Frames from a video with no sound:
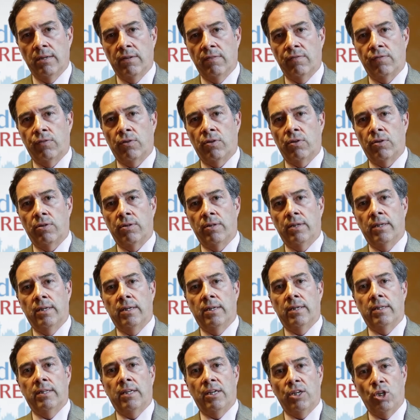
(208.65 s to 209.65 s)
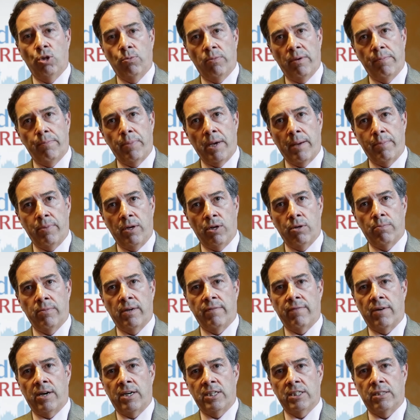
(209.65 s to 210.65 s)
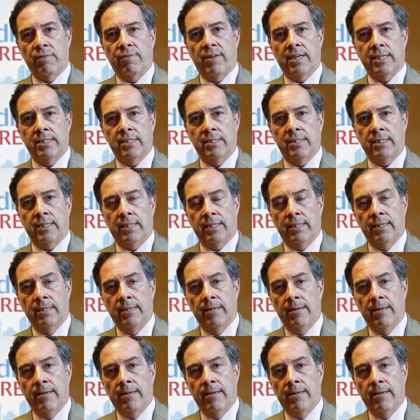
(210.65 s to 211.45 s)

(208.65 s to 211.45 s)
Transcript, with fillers: for the human papillomavirus vaccine.